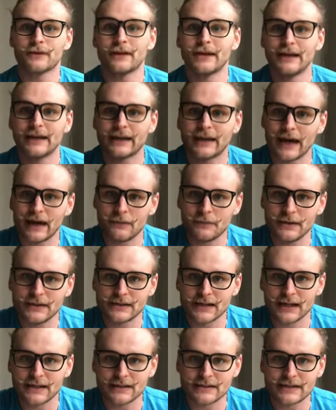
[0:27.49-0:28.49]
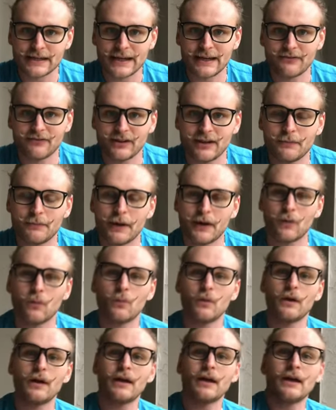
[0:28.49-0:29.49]
It can be done safely, but
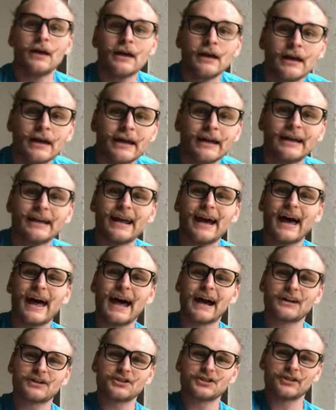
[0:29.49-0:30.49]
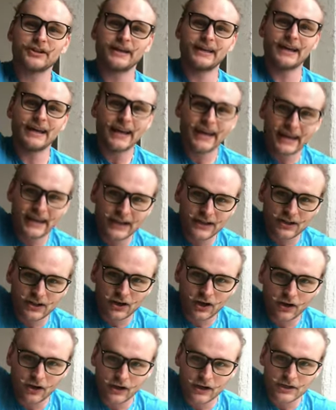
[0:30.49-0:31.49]
it actually
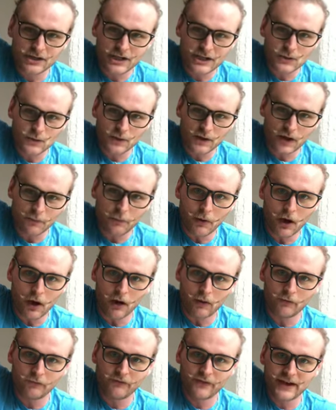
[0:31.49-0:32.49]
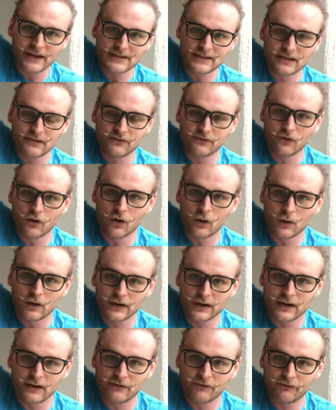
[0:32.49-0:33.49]
encourages, with our palm facing forward
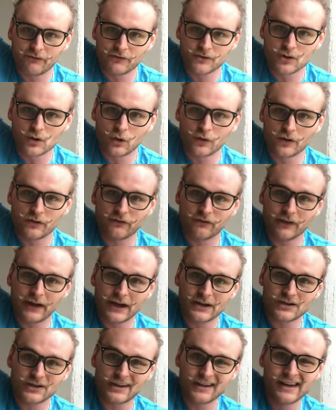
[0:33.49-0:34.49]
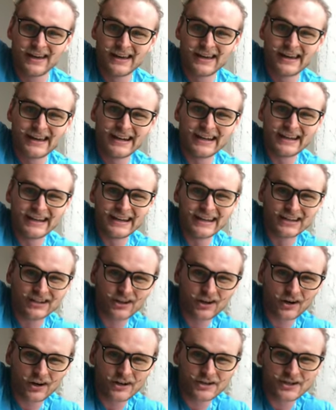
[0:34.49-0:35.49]
and a shoulder flexion, it
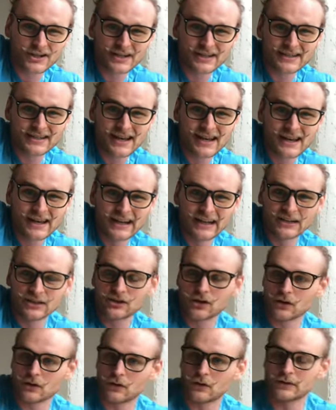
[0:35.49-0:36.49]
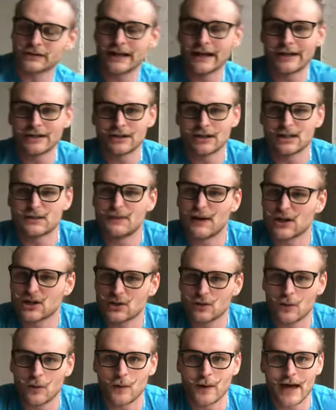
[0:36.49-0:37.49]
encourages internal rotation,
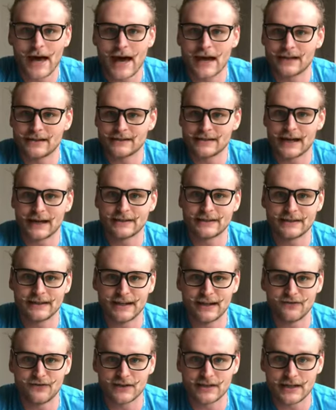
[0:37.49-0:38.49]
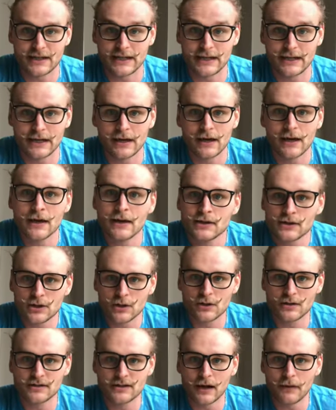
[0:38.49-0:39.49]
especially when we add intensity and fatigue
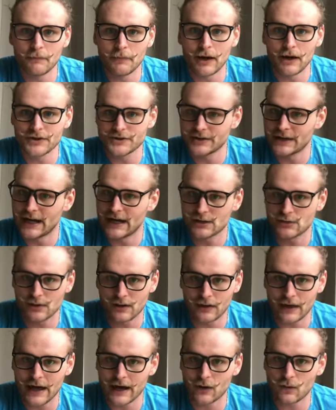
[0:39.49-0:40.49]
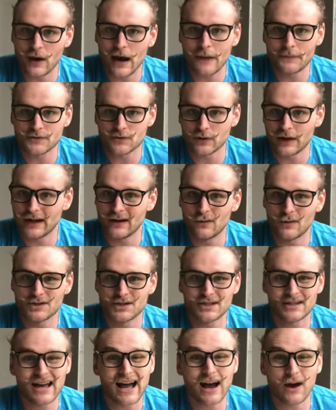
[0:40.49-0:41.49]
to the dumbbell snatch with a lot of reps, right? Which
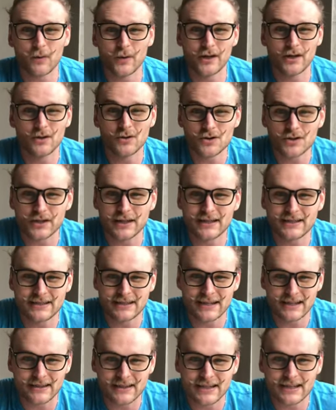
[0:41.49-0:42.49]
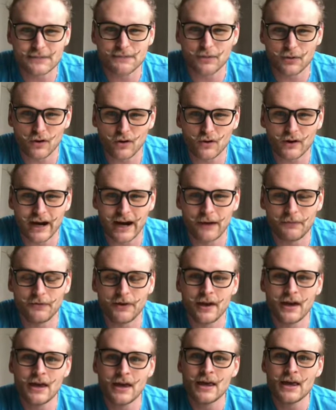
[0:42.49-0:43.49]
is how we usually see these programmed
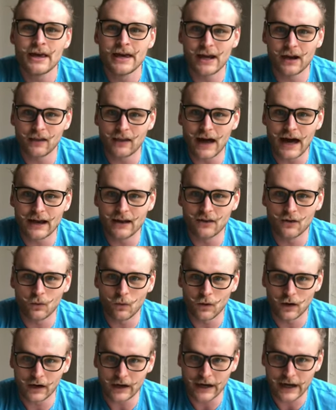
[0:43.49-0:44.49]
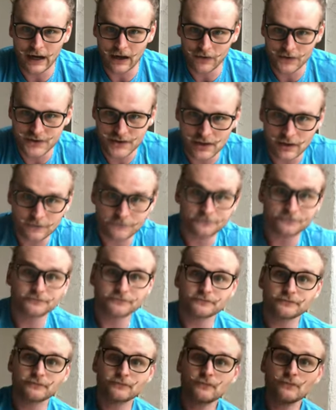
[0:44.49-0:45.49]
in a lot of the workouts.
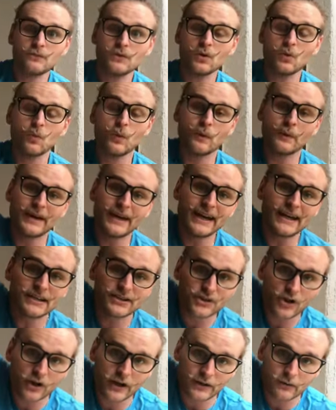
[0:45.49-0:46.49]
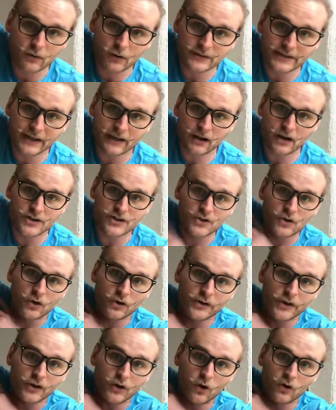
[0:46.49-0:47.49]
When we internally rotate our
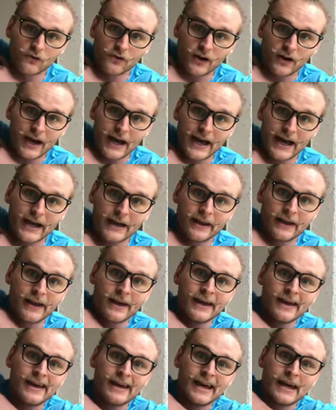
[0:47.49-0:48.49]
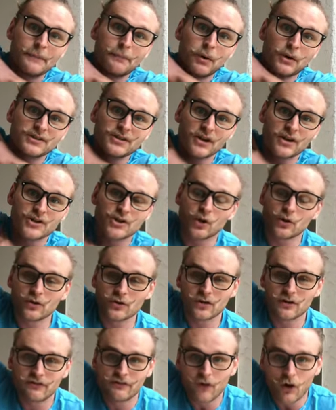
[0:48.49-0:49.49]
shoulder overhead, it puts our shoulder in
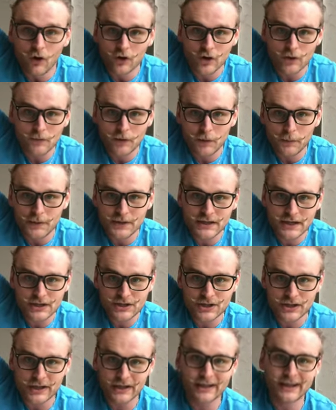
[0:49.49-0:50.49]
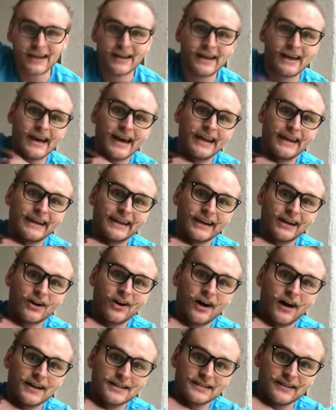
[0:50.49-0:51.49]
a vulnerable position and it can
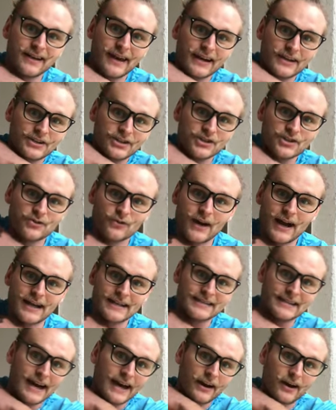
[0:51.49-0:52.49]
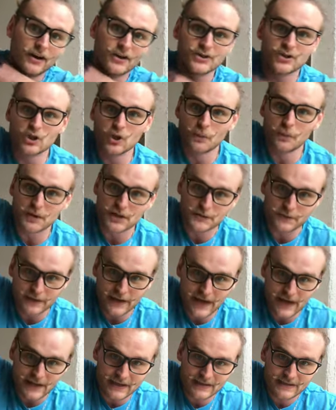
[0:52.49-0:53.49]
cause a lot of stress on our
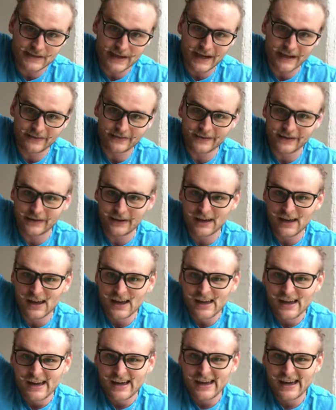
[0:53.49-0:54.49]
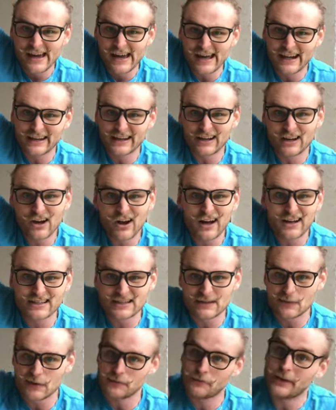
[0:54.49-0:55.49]
supraspinatus tendon and can cause
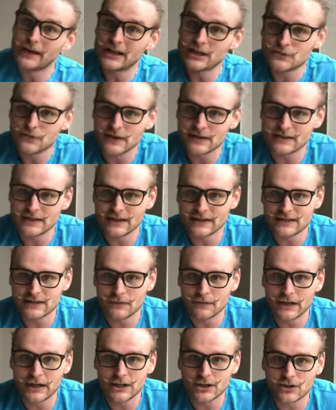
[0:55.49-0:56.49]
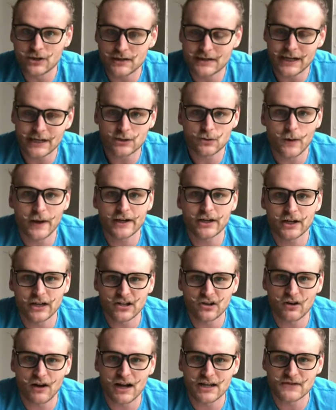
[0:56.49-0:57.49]
some impingements and some injuries. That's why good
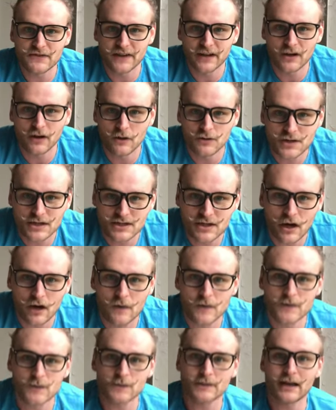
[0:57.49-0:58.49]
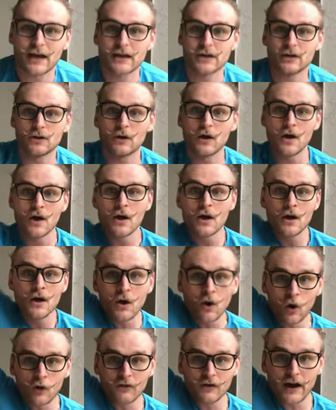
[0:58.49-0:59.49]
CrossFit coaches always will tell you,
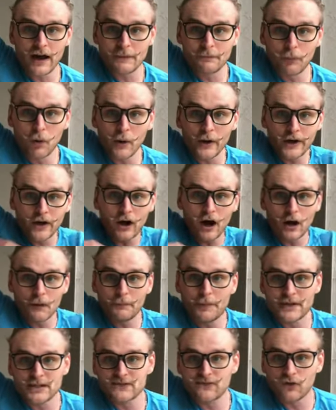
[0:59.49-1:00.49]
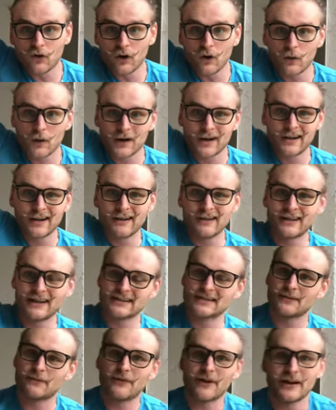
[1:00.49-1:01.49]
overhead, point your armpits forward.
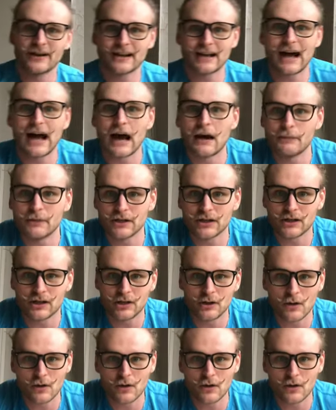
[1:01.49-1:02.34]
That's a very common cue.